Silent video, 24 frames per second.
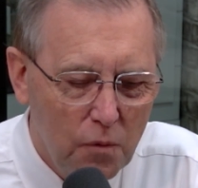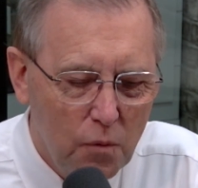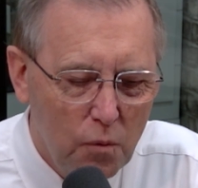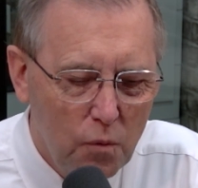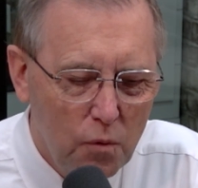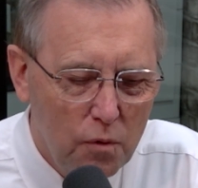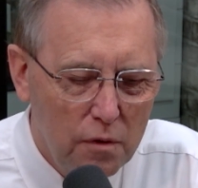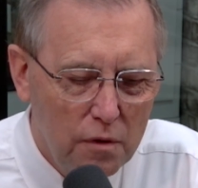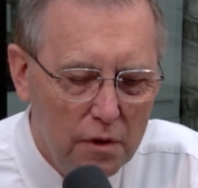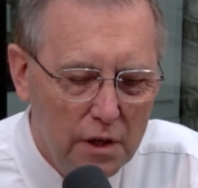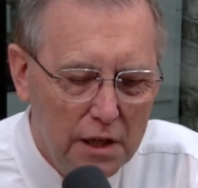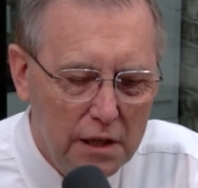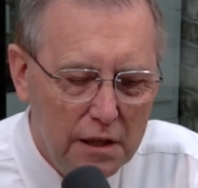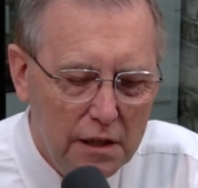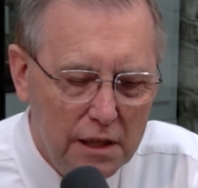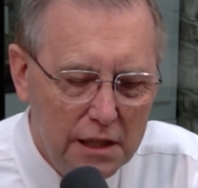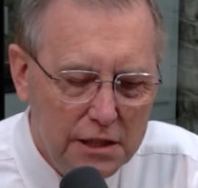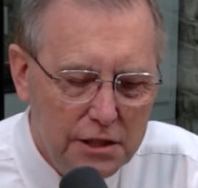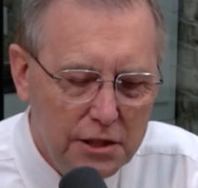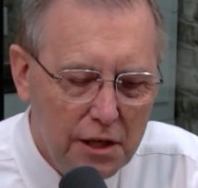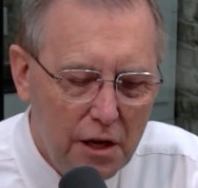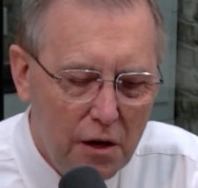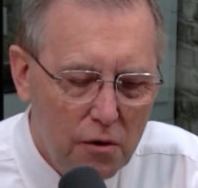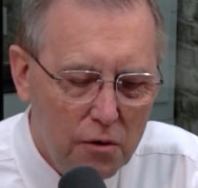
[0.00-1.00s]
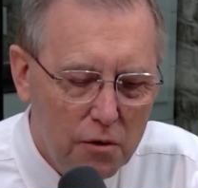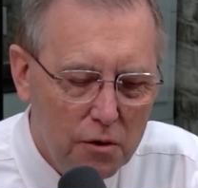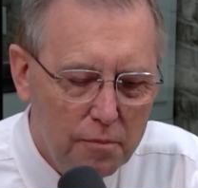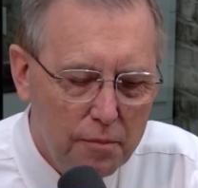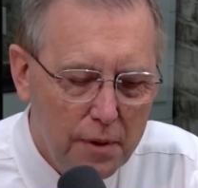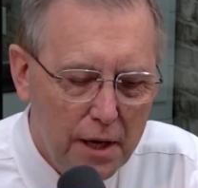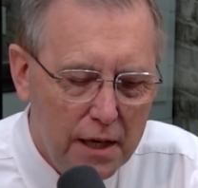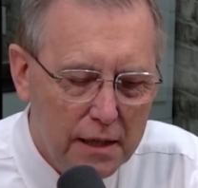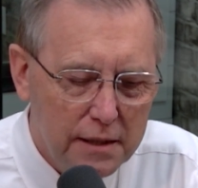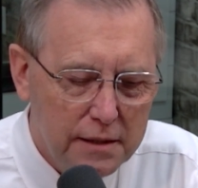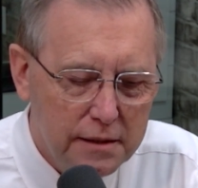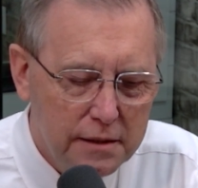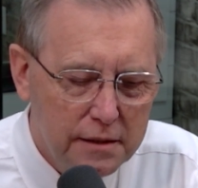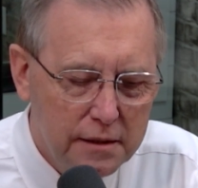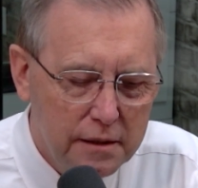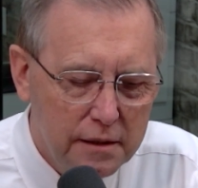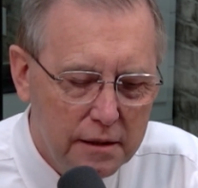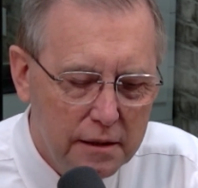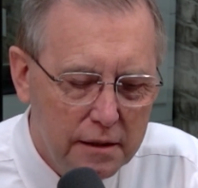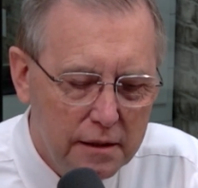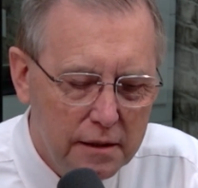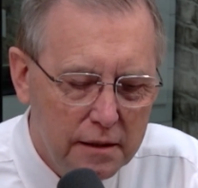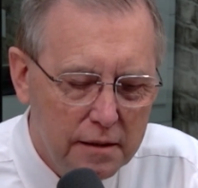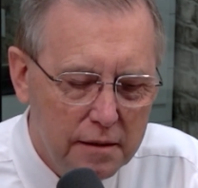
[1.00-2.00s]
Let's talk about,
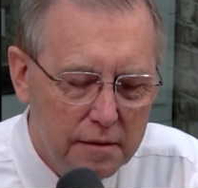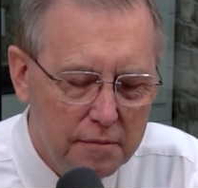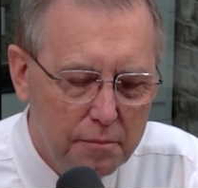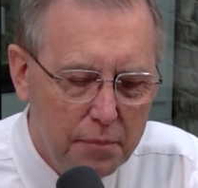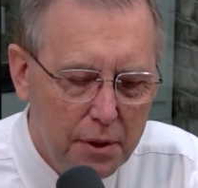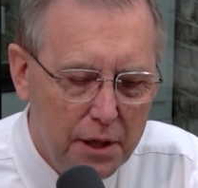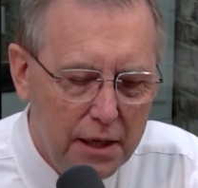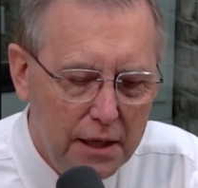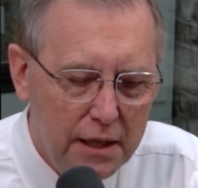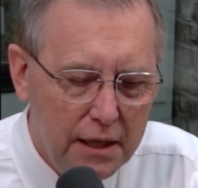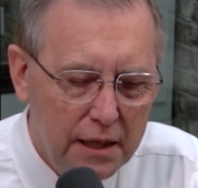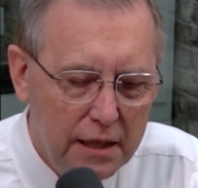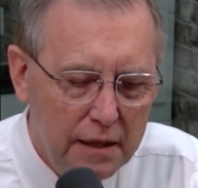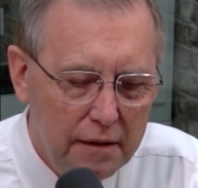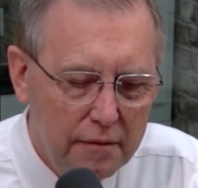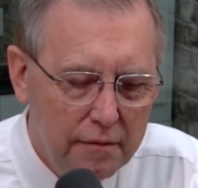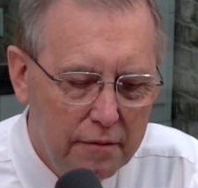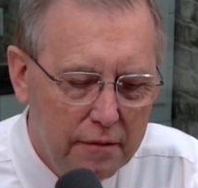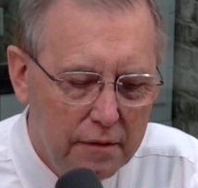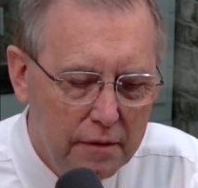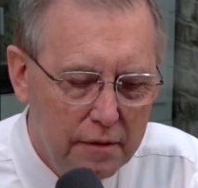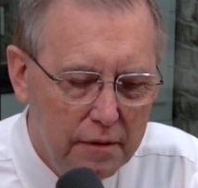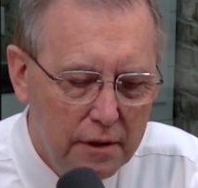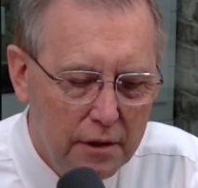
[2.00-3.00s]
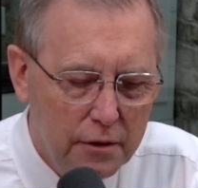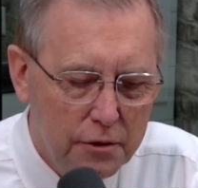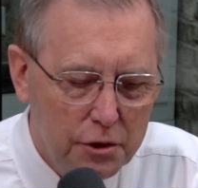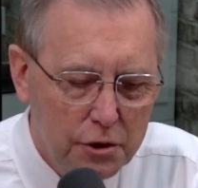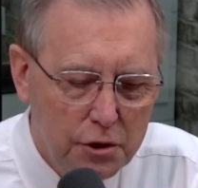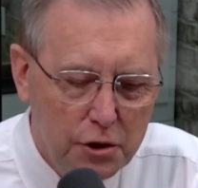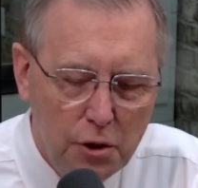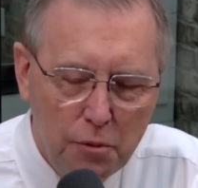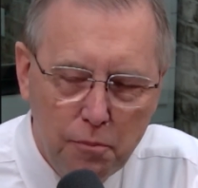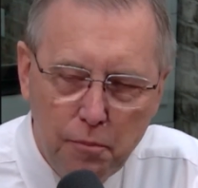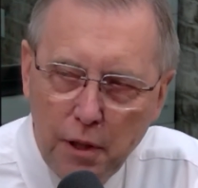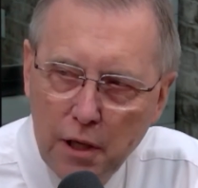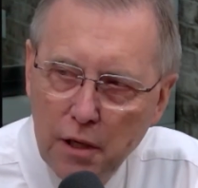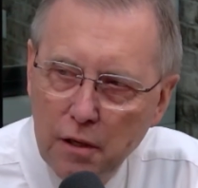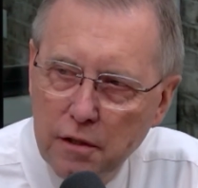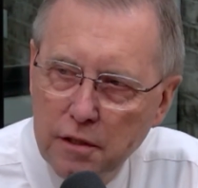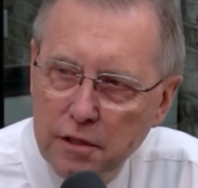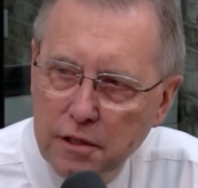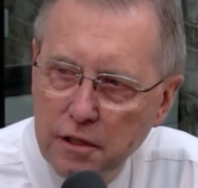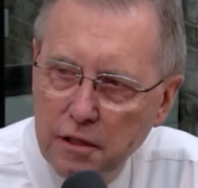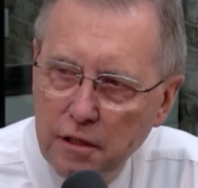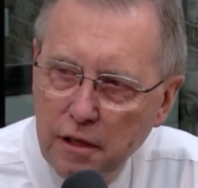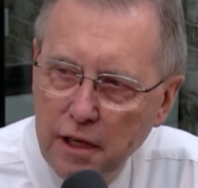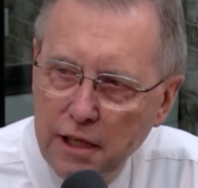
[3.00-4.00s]
Penny, there's a new bill at
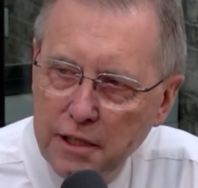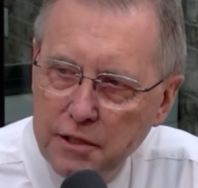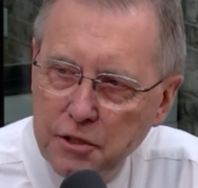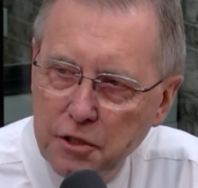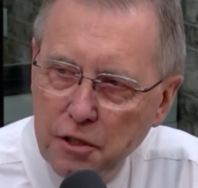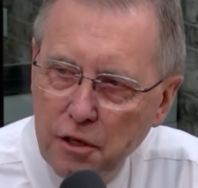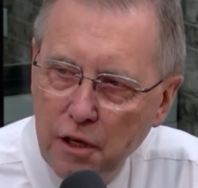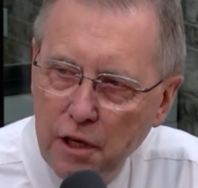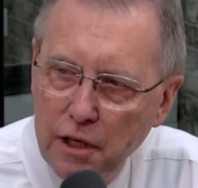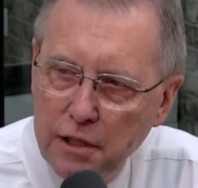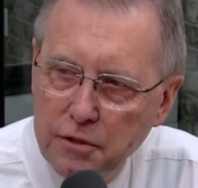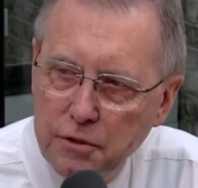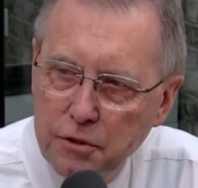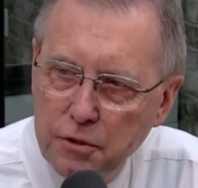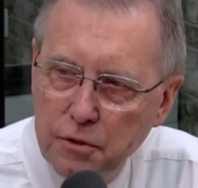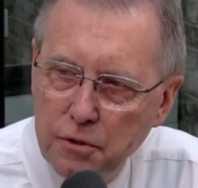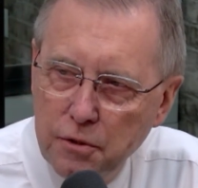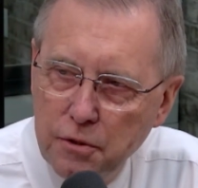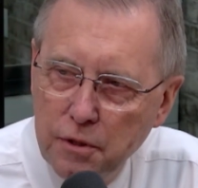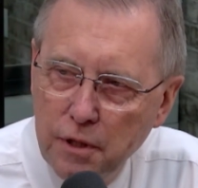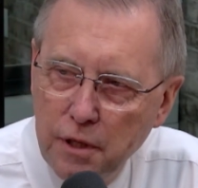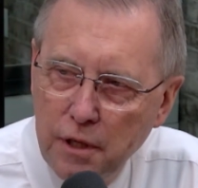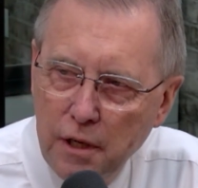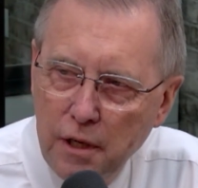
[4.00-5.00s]
the legislature.